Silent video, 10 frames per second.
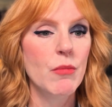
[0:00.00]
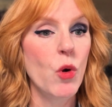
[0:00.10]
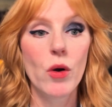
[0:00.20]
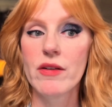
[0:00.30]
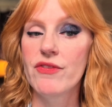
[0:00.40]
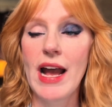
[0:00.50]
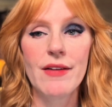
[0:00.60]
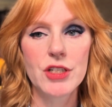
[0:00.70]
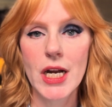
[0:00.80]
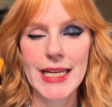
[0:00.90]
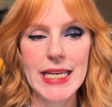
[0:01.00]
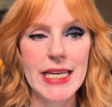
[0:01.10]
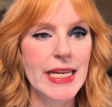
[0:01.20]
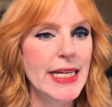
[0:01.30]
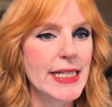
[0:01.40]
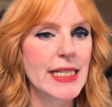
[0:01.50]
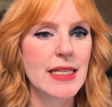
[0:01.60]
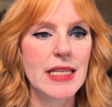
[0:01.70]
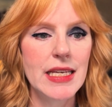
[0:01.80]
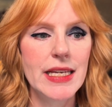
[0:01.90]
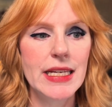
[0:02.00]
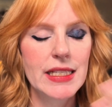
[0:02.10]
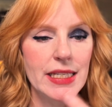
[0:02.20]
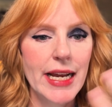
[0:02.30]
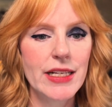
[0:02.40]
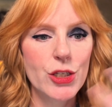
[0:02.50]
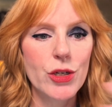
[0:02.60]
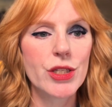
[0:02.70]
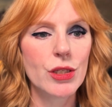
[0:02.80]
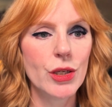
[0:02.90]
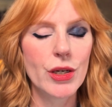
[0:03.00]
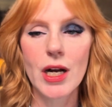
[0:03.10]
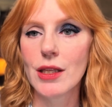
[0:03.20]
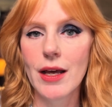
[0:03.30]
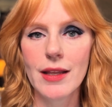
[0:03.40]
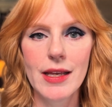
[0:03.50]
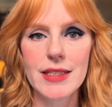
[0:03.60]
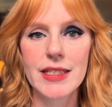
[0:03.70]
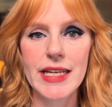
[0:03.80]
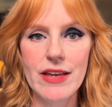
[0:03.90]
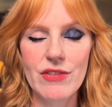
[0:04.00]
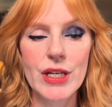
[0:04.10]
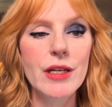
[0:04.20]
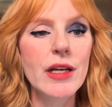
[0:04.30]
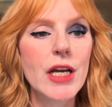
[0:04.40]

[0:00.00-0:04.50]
or if after I eat, the stain starts to look a lot less even.